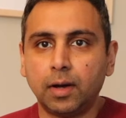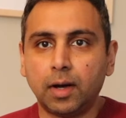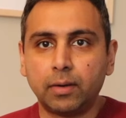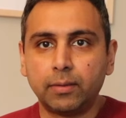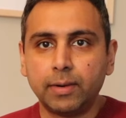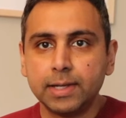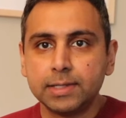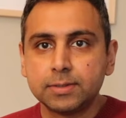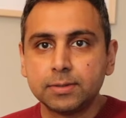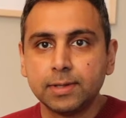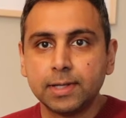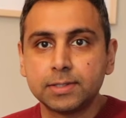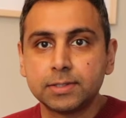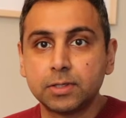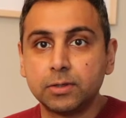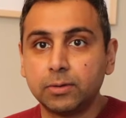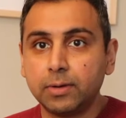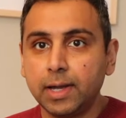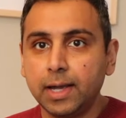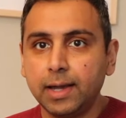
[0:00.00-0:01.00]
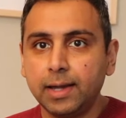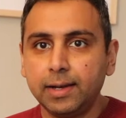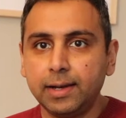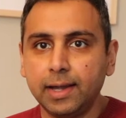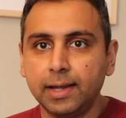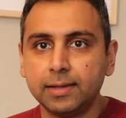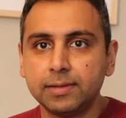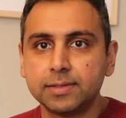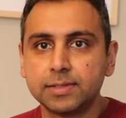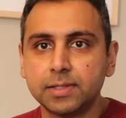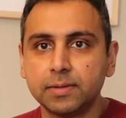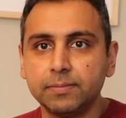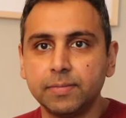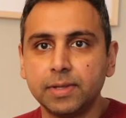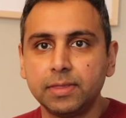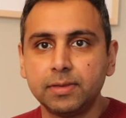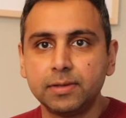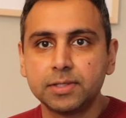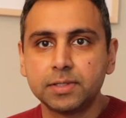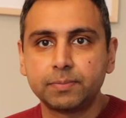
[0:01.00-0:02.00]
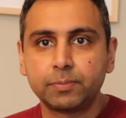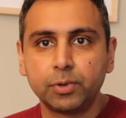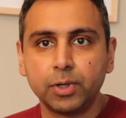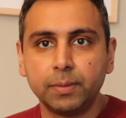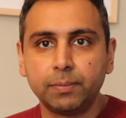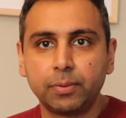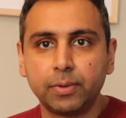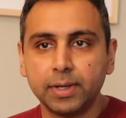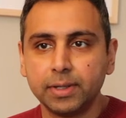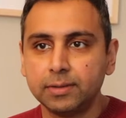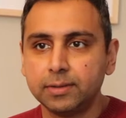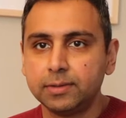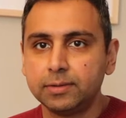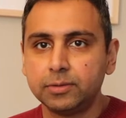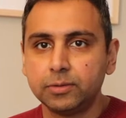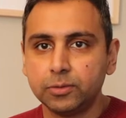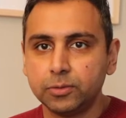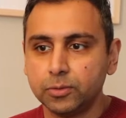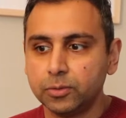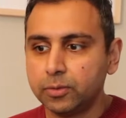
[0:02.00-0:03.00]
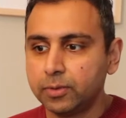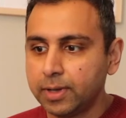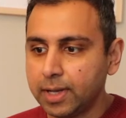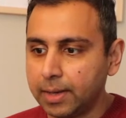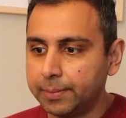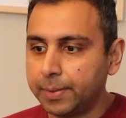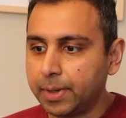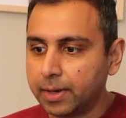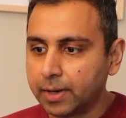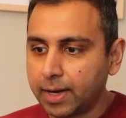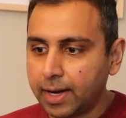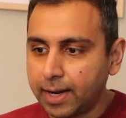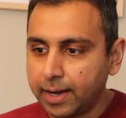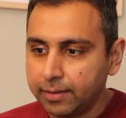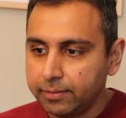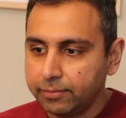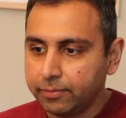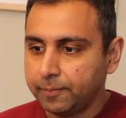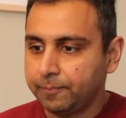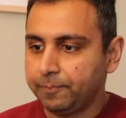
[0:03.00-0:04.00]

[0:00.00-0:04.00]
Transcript: All right, so let's go ahead and submit this preprint to ChemRxiv.